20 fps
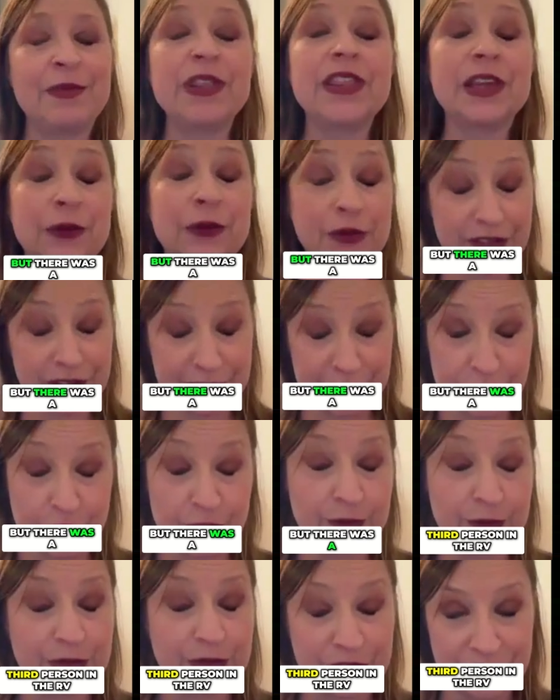But there was a
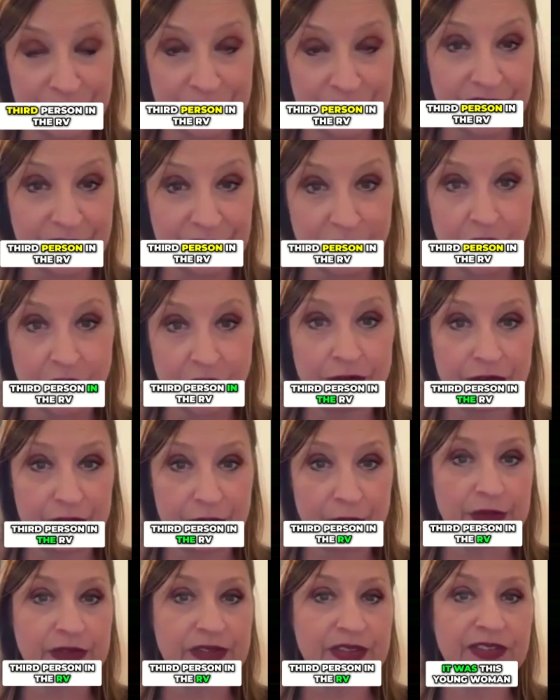third person in the
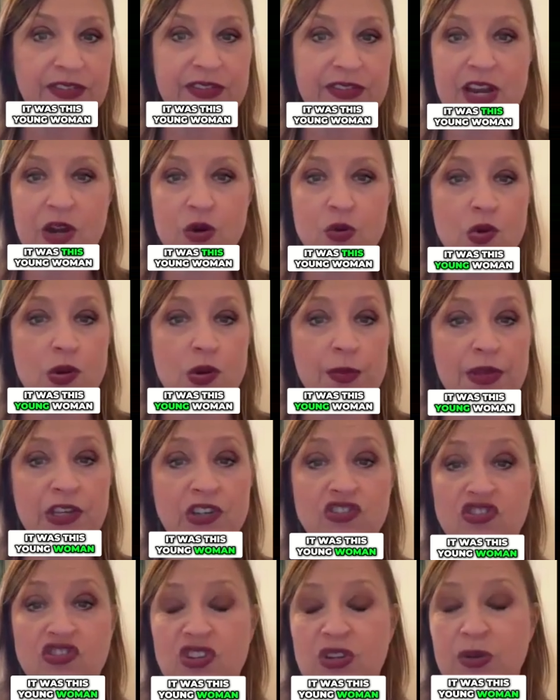RV. It was this young
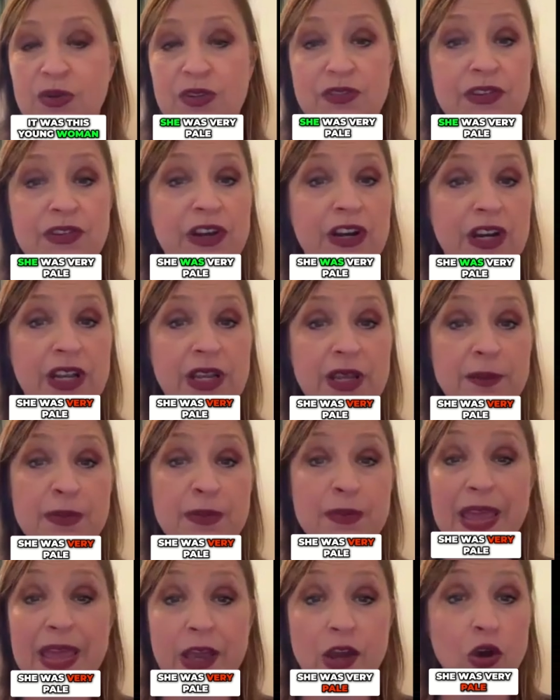woman. She was
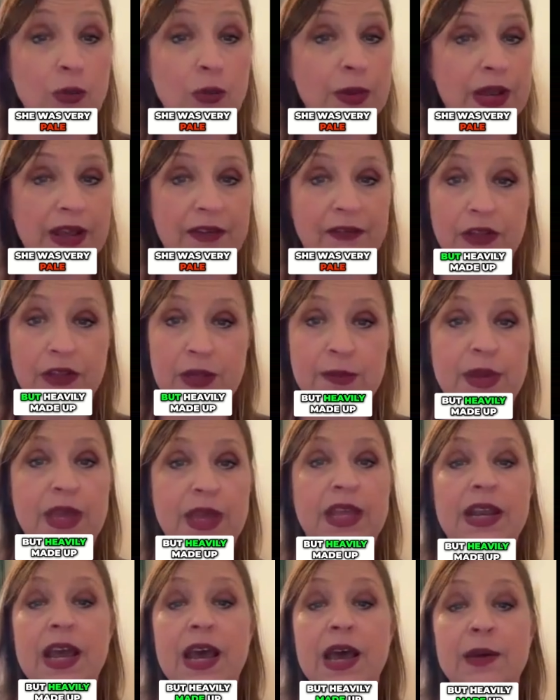very pale but heavily
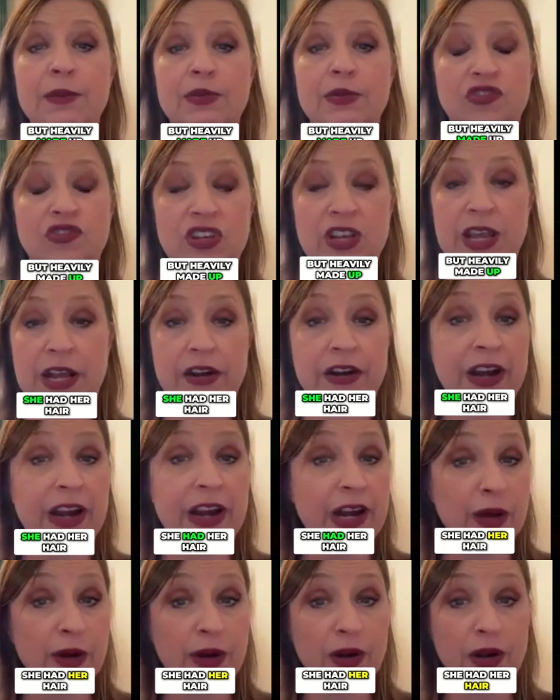made up. She had
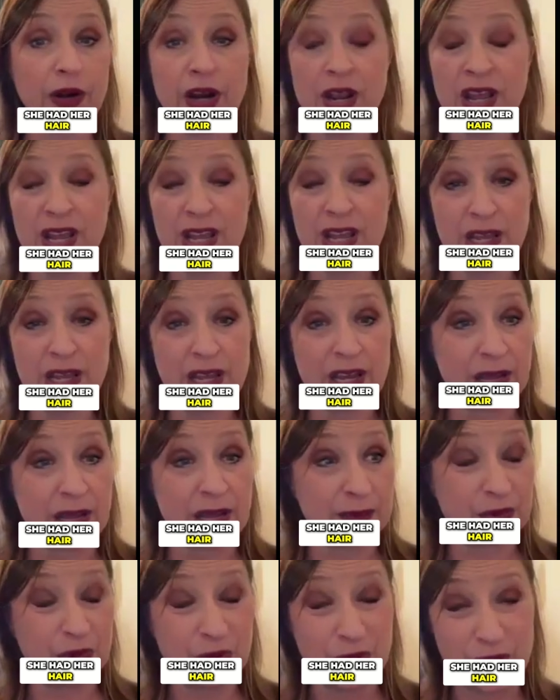her hair
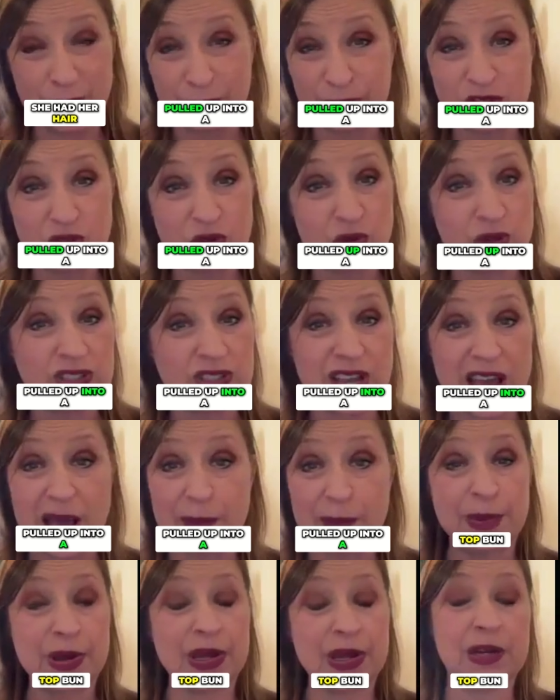pulled up into a
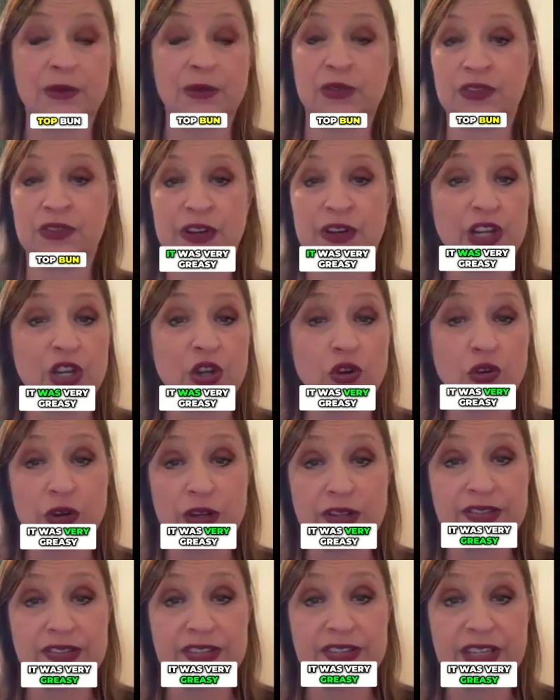top bun. It was very
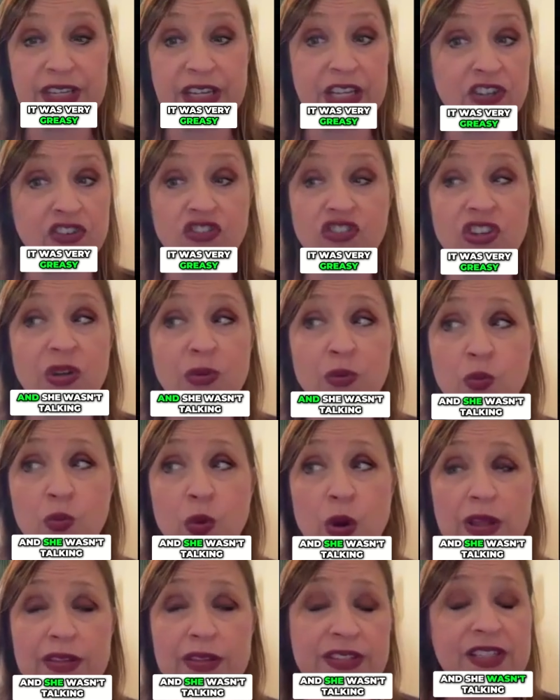greasy, and she
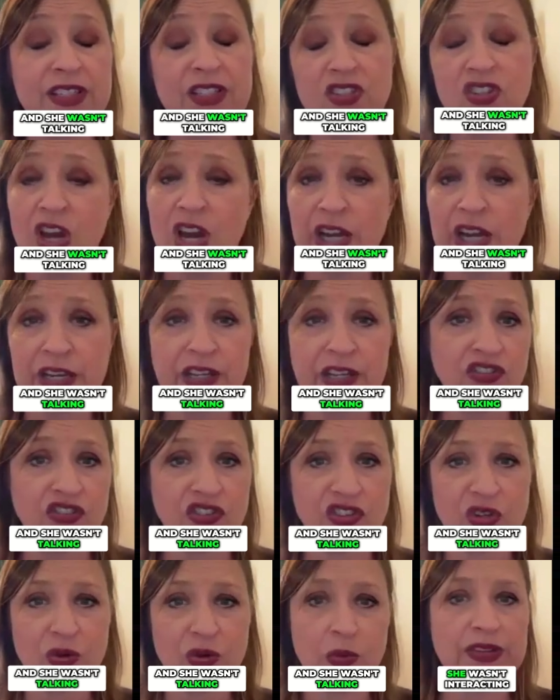wasn't
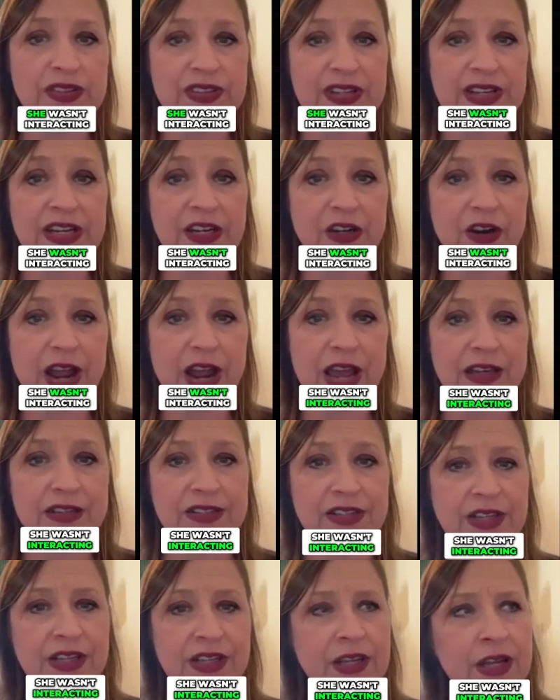talking. She wasn't
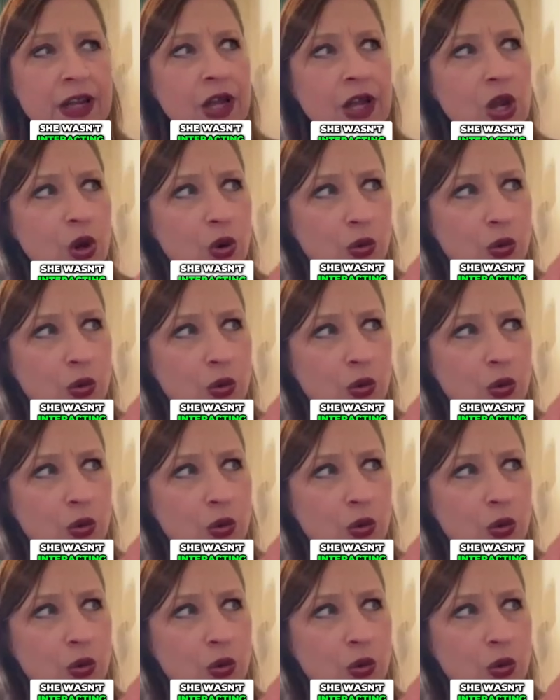interacting.